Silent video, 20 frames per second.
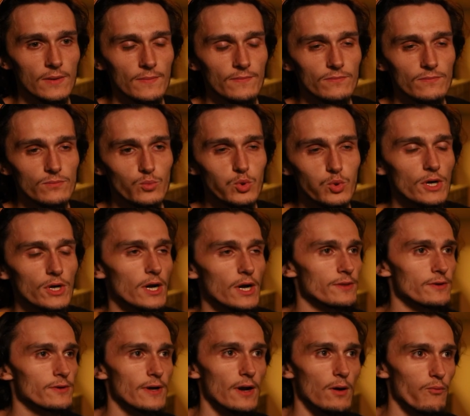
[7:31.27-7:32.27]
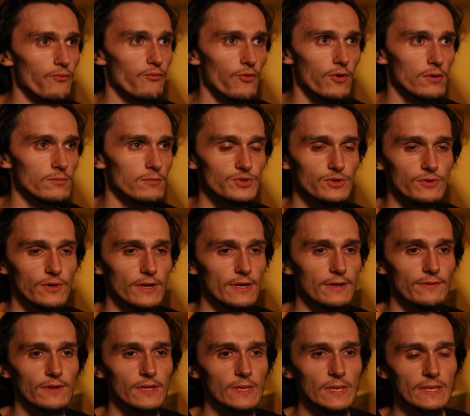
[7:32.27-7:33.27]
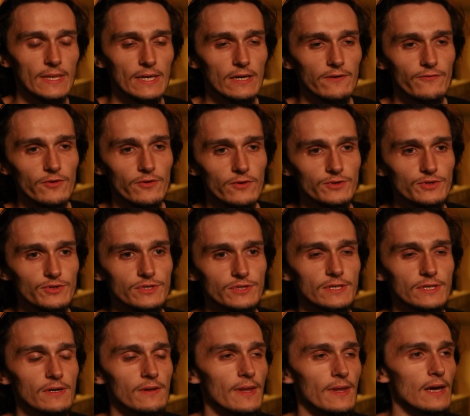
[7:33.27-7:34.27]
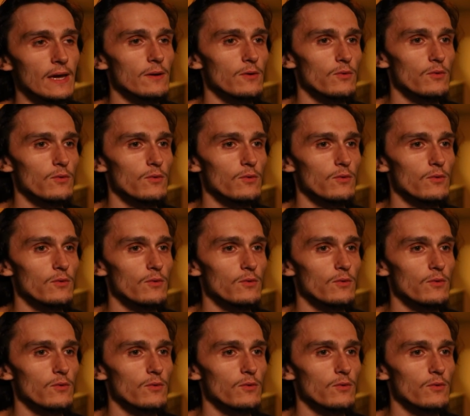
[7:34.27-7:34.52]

Look on their help forums or anything like that if you're interested in that.